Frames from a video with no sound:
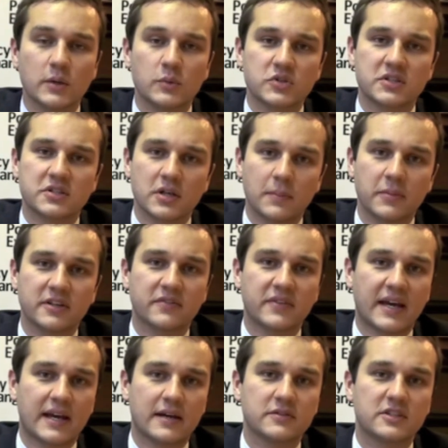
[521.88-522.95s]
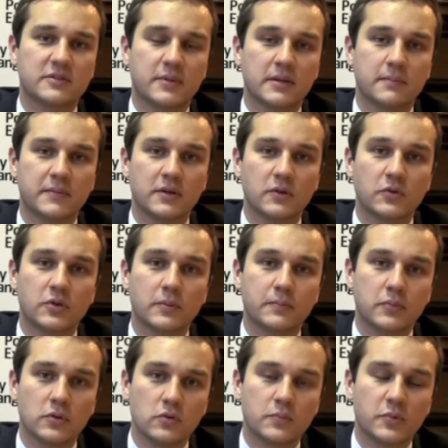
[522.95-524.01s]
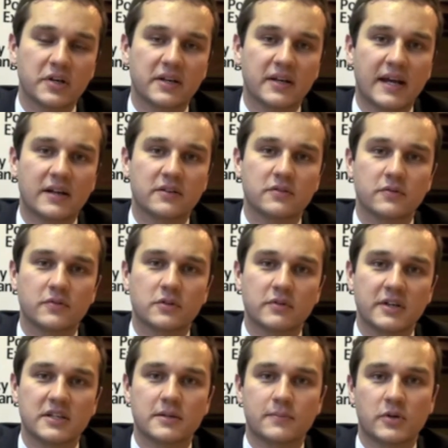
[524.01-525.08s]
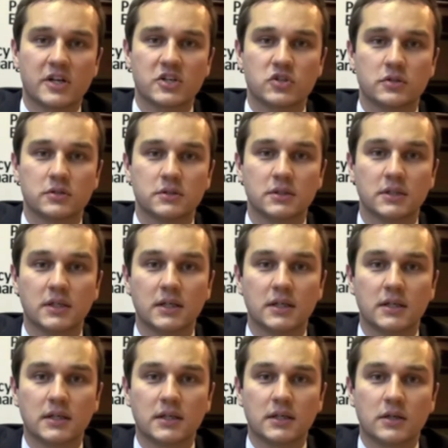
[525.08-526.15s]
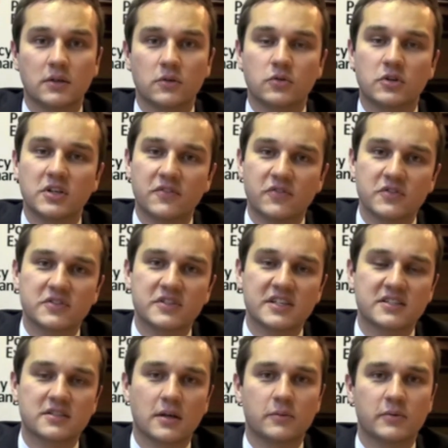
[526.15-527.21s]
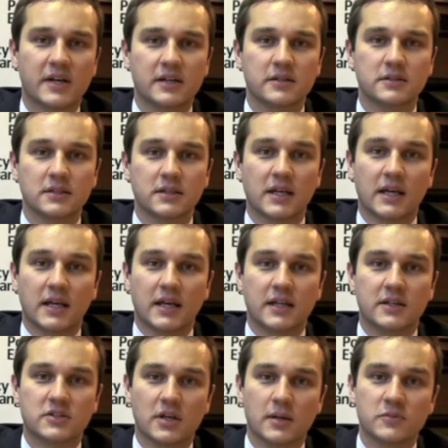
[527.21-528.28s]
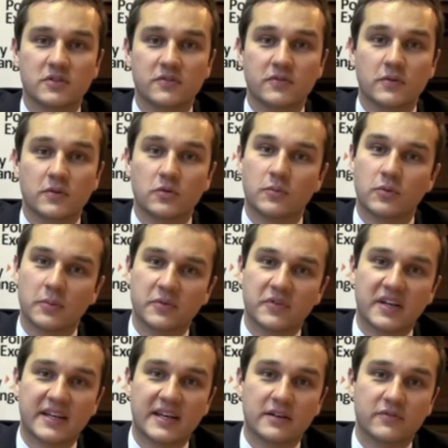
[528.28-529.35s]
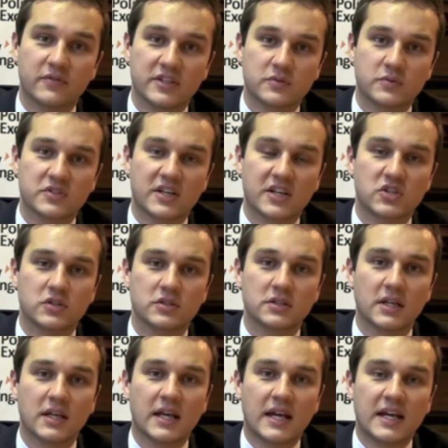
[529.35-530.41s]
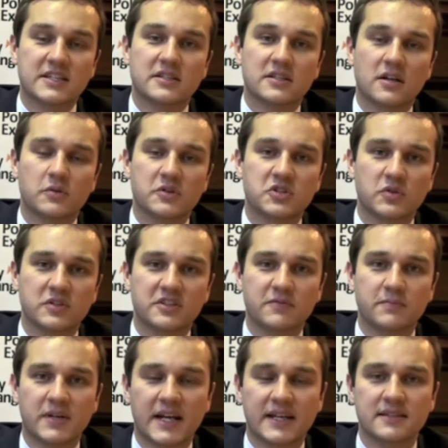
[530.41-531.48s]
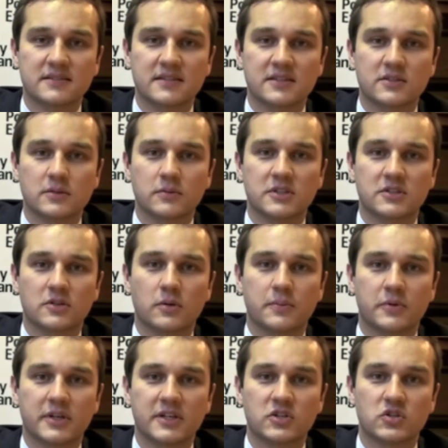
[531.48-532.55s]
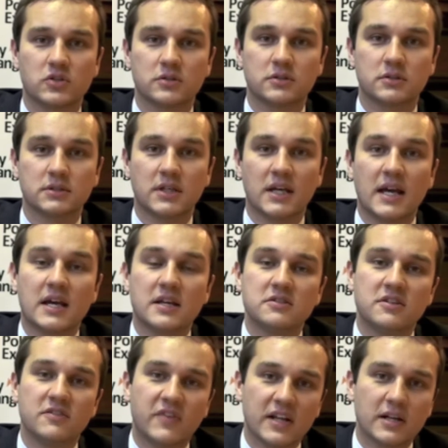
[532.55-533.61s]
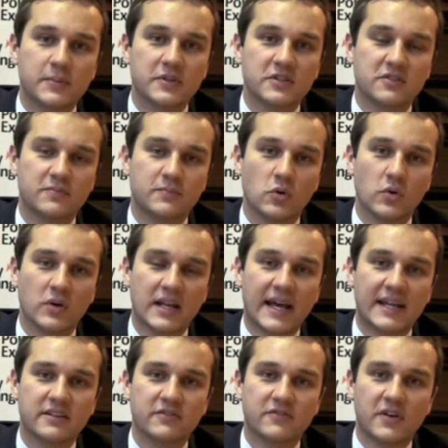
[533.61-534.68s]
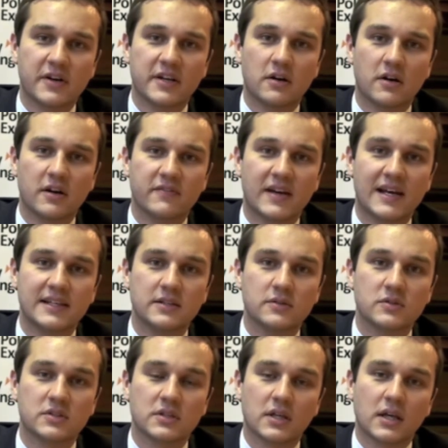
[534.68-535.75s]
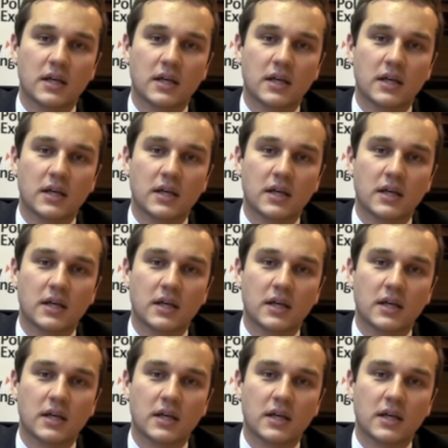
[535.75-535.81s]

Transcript: it was a doubling of the houses being built that pulled Britain out of the Great Depression. The difference this time round, in terms of the problem getting out of this recession, is that our restrictive planning system is in operation. Developers have bought land at very high values